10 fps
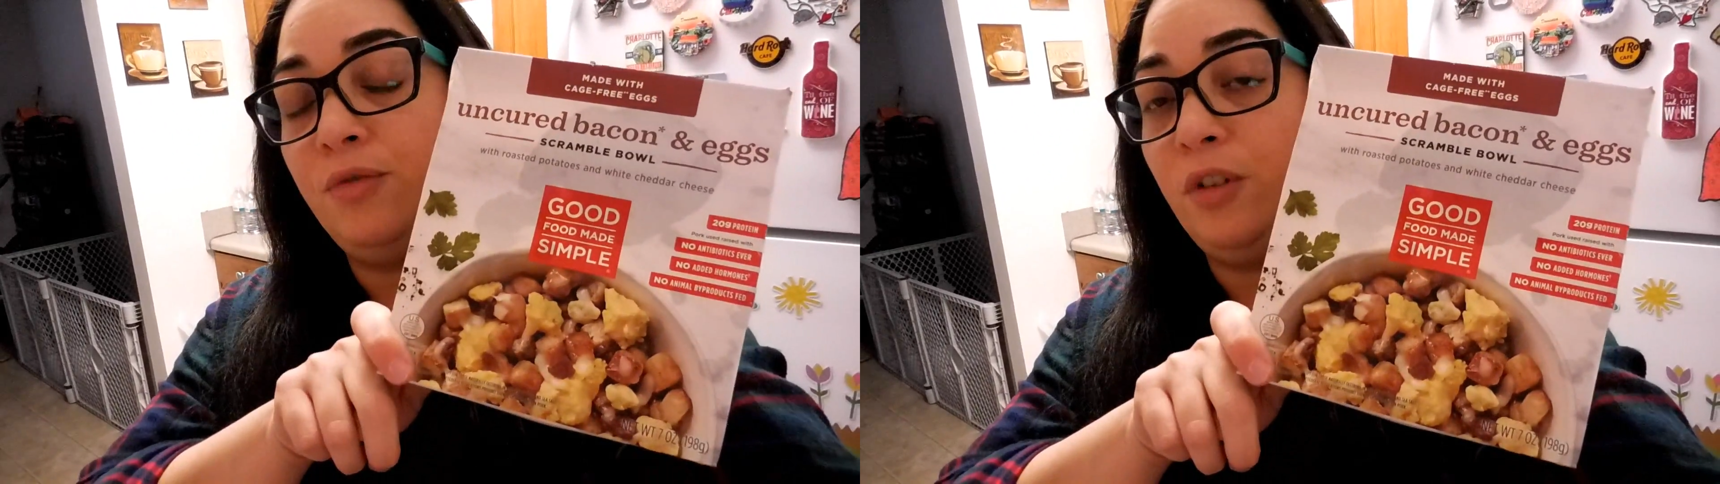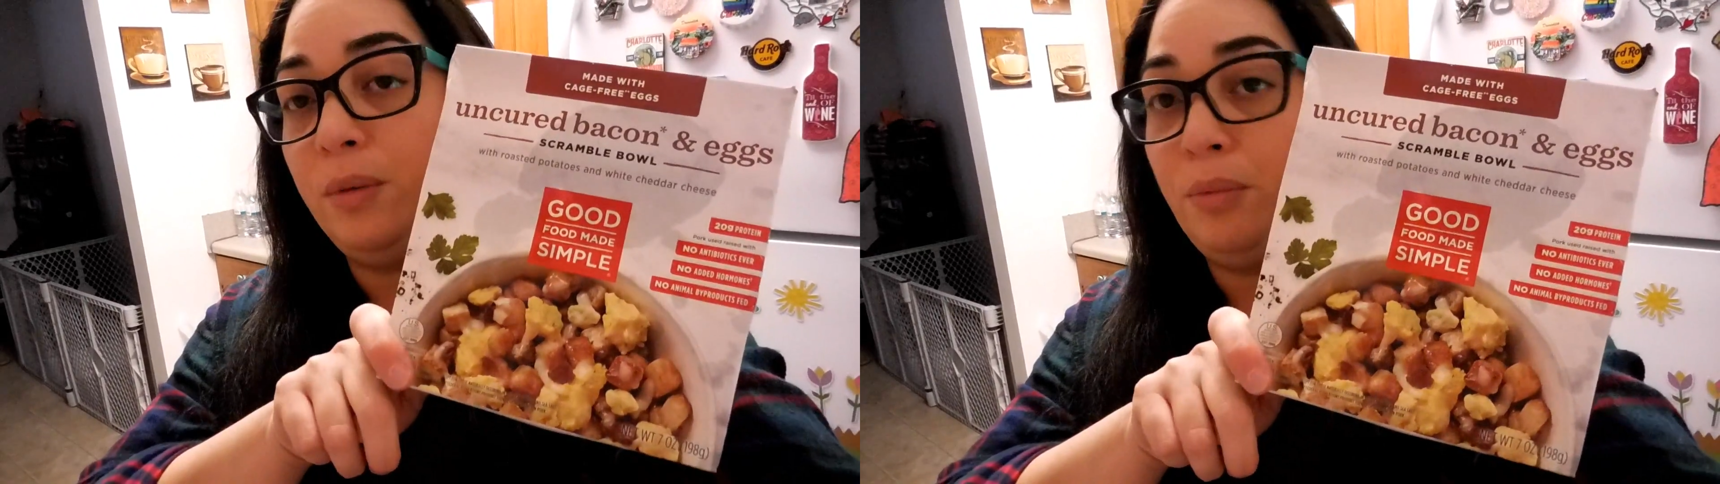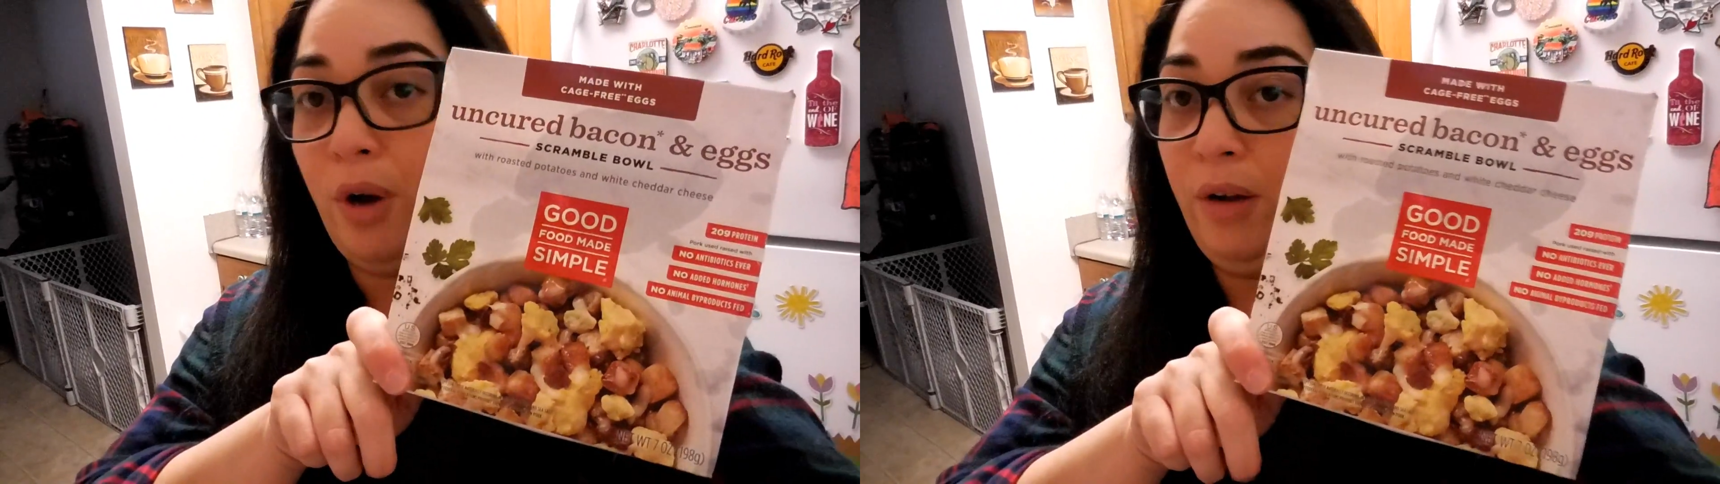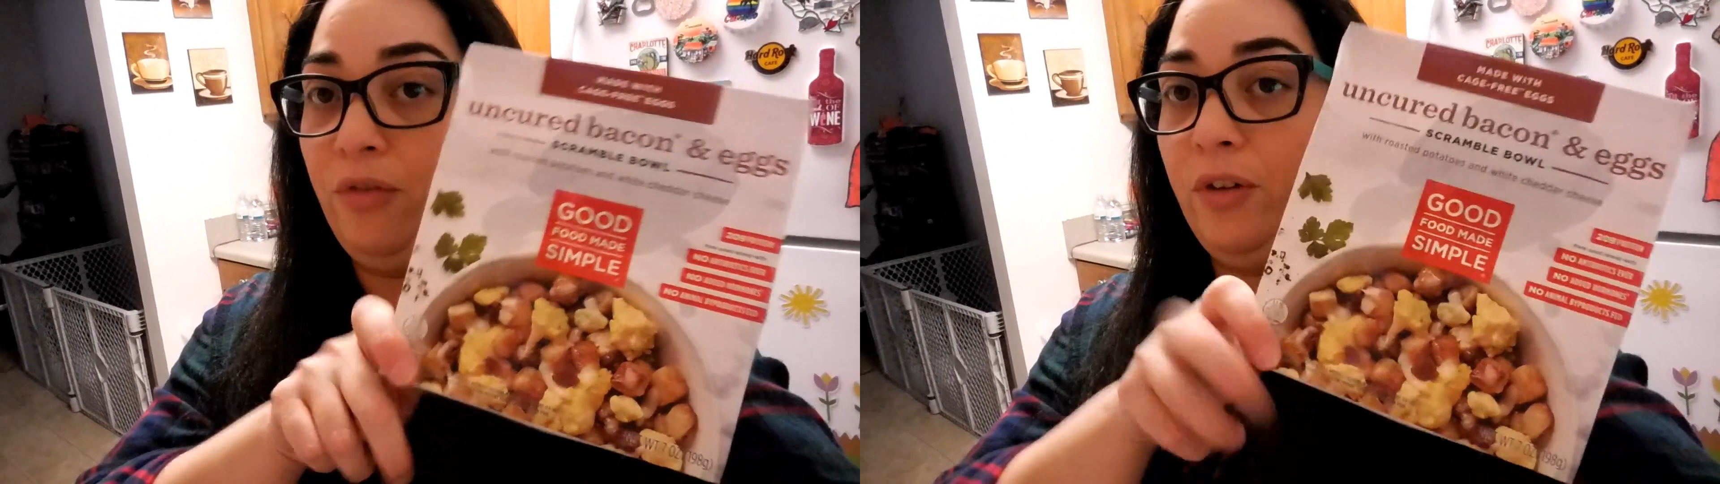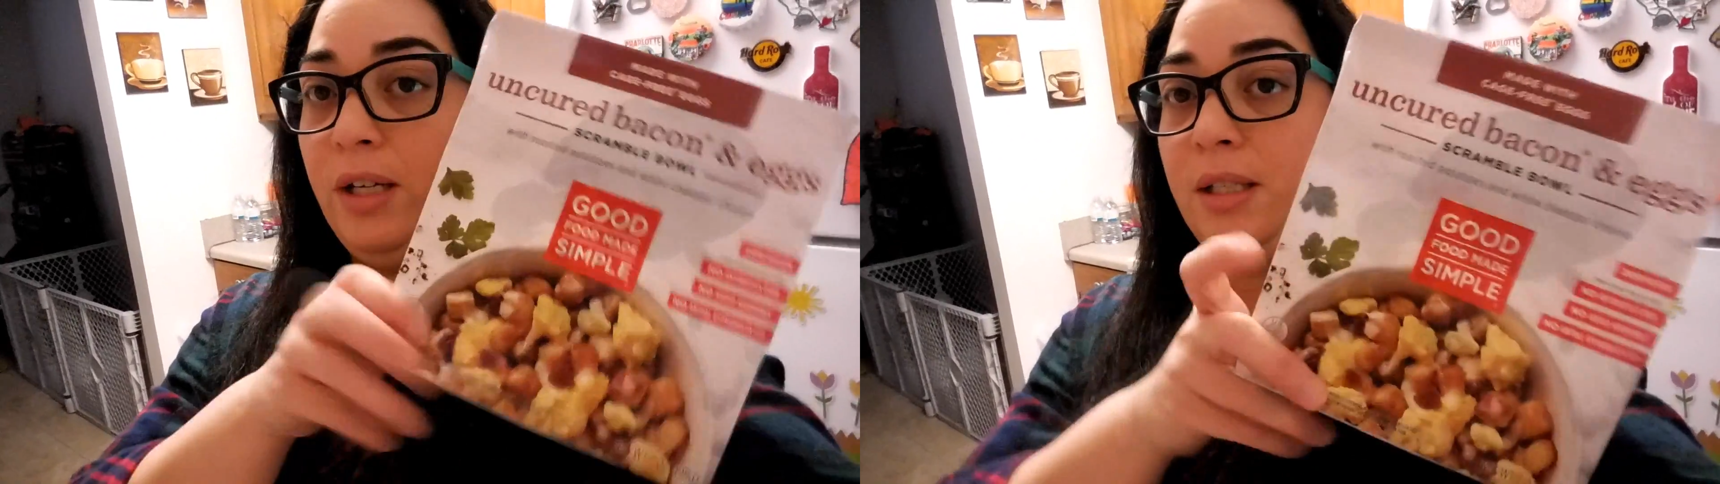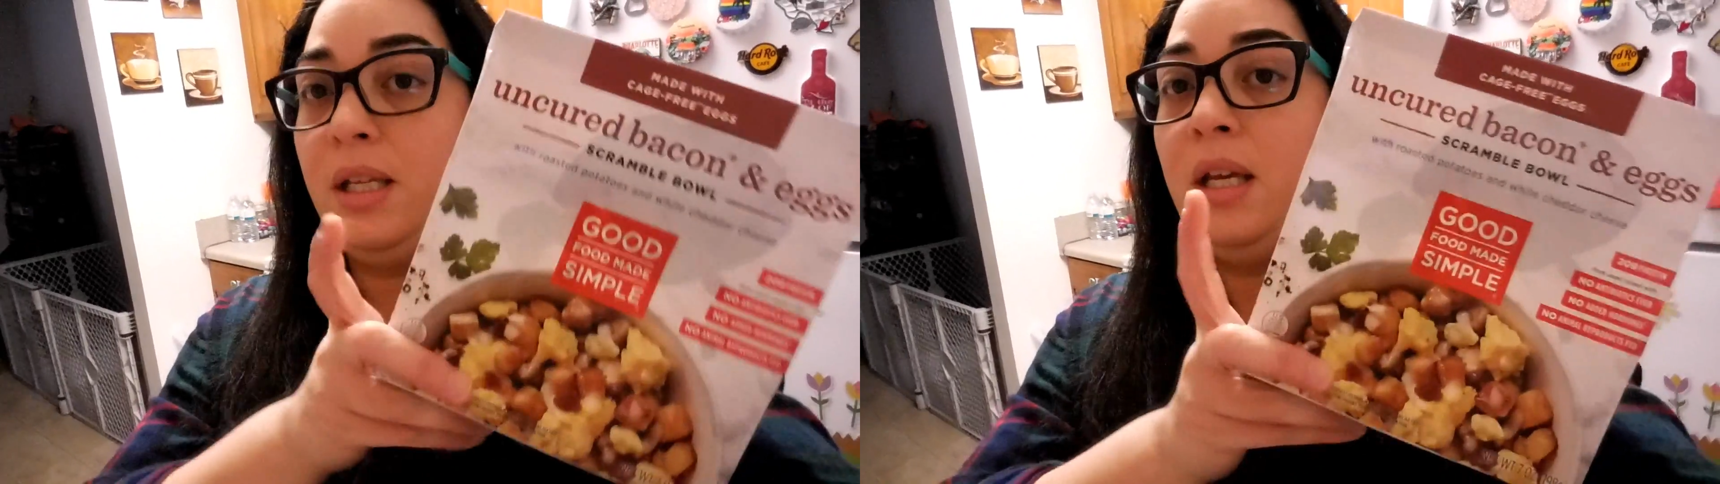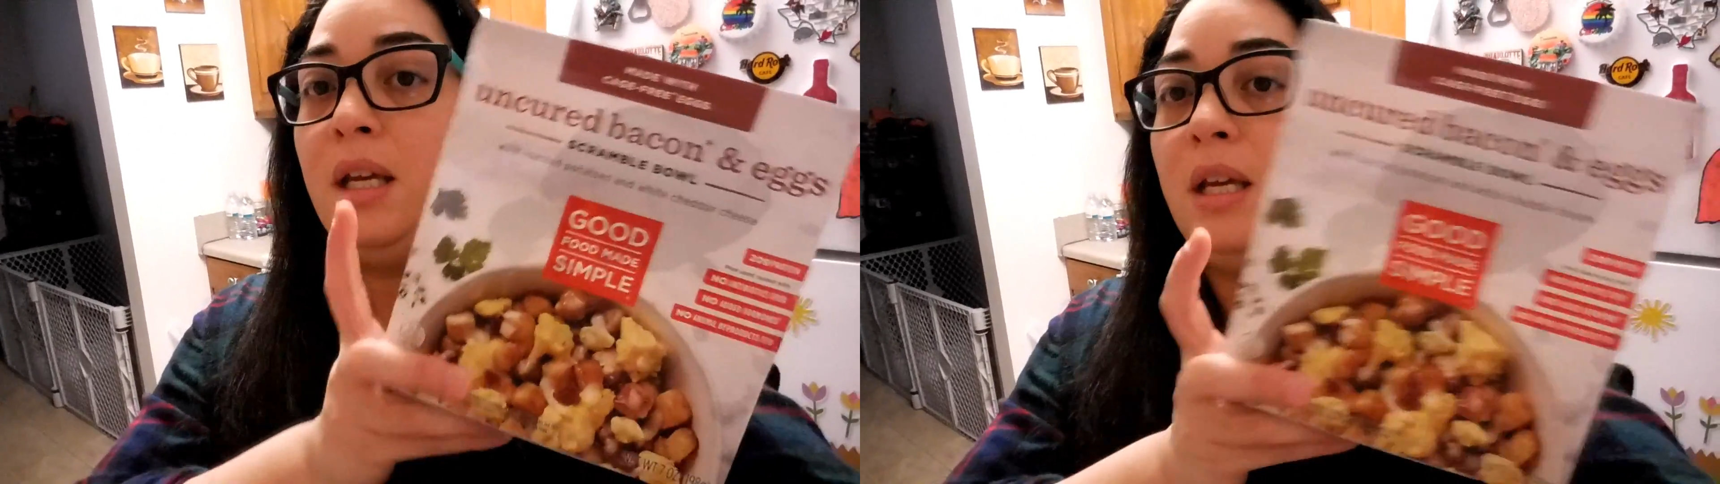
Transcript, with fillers: for breakfast